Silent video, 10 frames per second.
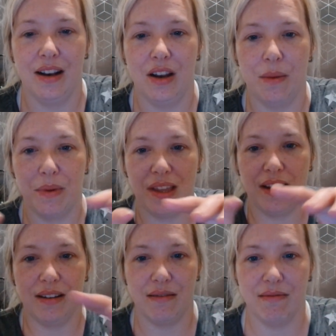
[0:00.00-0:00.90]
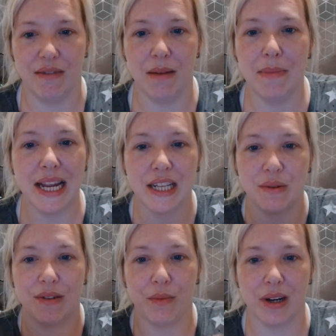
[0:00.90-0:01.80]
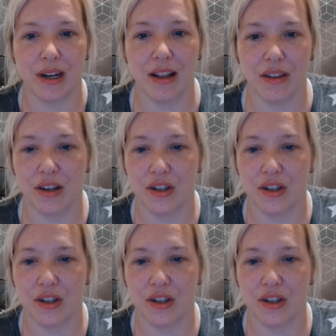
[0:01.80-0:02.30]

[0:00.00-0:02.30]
like within a metre of one another,